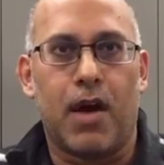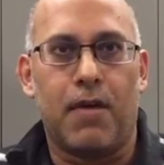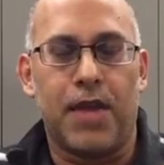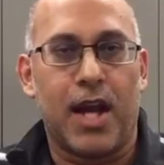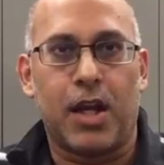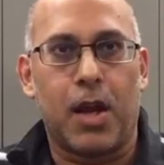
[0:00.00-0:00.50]

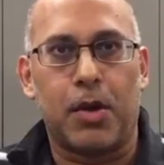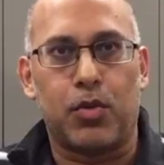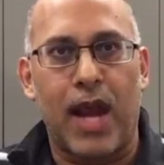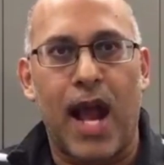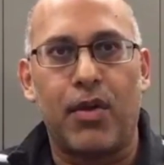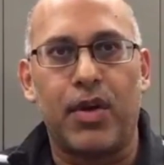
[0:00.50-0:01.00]
the economic
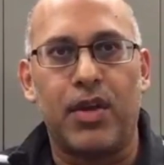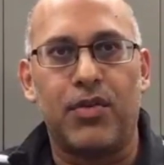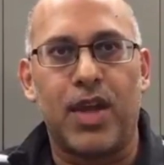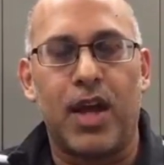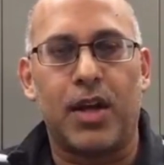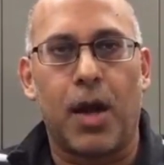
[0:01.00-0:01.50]
realities
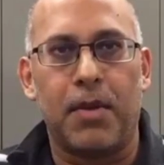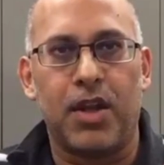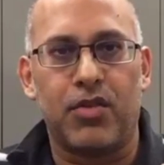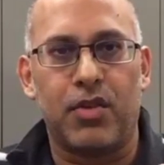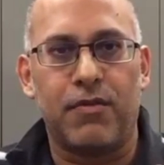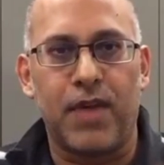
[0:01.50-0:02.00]
that
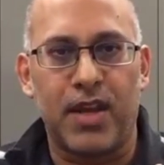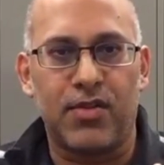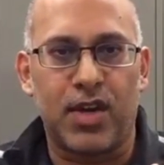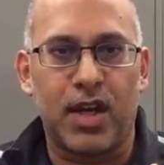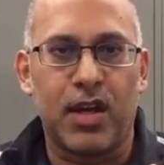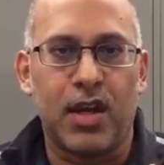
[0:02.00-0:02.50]
companies are
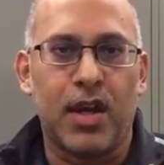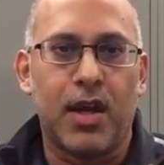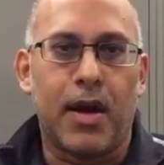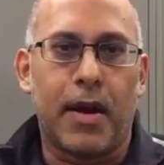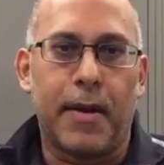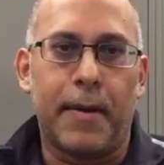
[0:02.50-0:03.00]
facing.
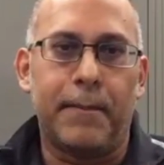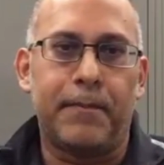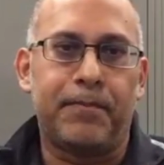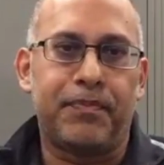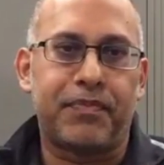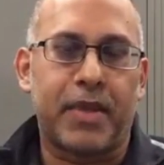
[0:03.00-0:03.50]

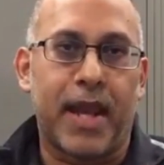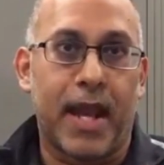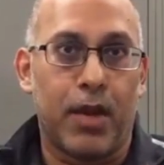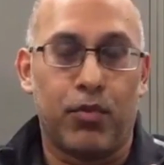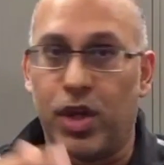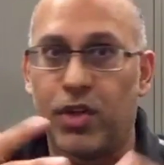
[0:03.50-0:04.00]

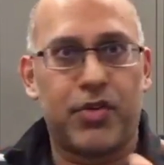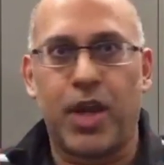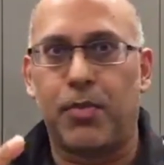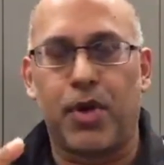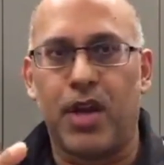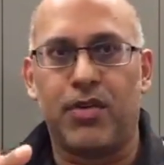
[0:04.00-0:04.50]
And real
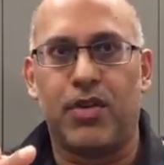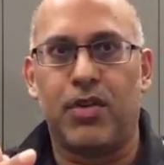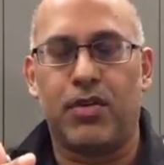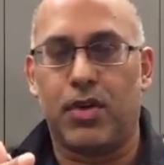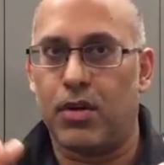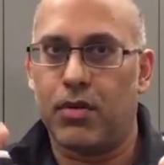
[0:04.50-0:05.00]
estate
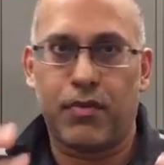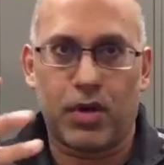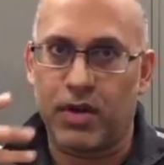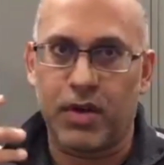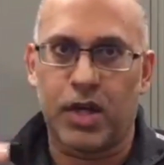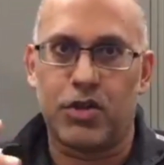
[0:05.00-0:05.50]
prices, if you're
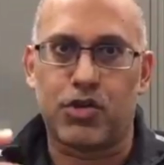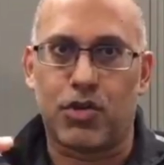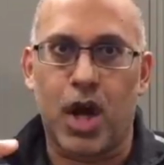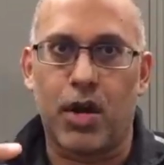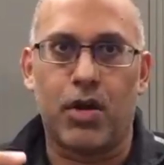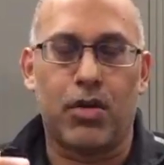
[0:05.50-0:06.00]
living here in
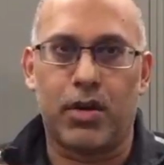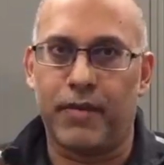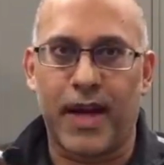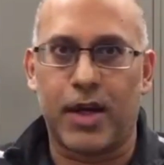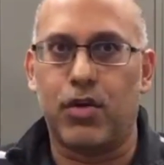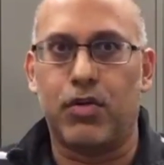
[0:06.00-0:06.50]
Toronto or
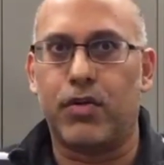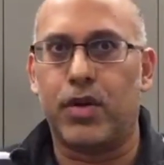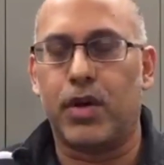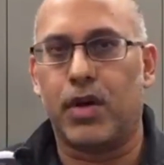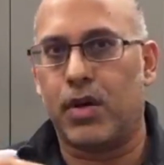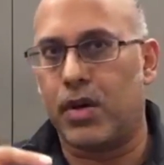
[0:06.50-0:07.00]
Vancouver
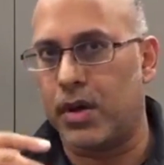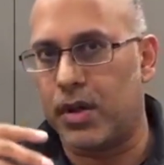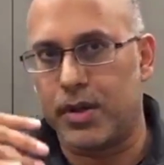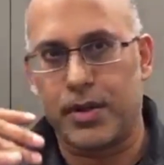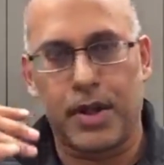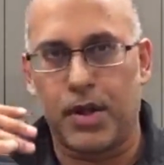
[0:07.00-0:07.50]

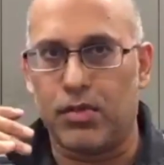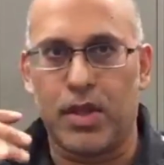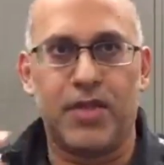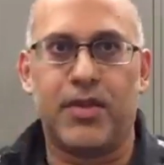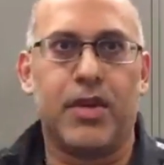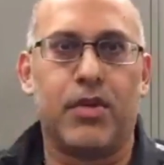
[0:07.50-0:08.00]
or
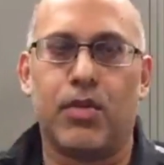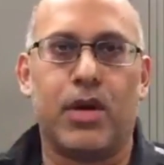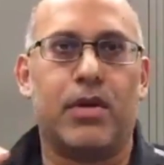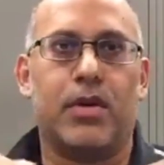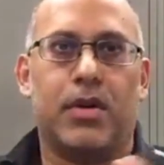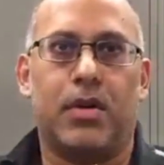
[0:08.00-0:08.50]
London
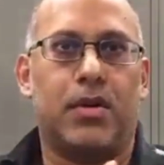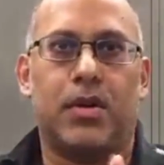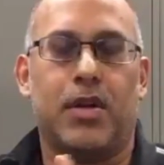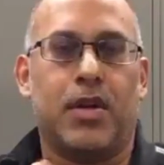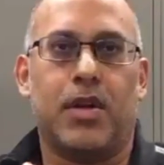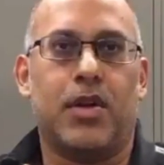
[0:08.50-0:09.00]

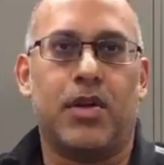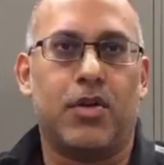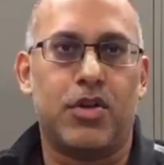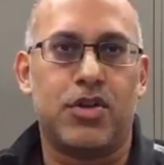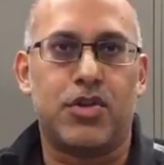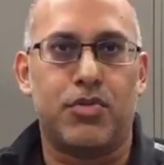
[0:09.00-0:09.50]

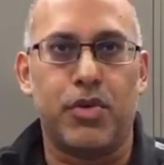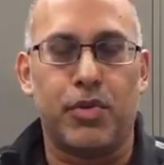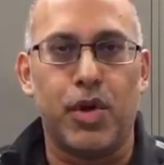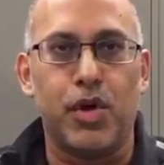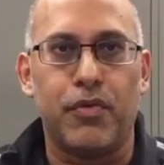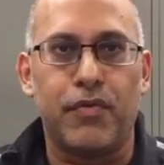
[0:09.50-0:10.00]
they're just through the
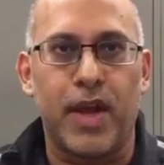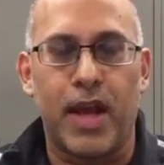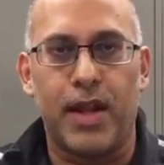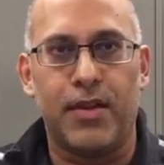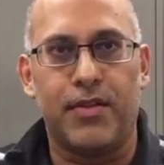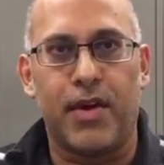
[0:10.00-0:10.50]
roof.
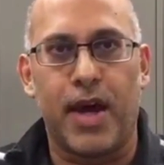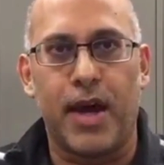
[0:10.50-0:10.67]
And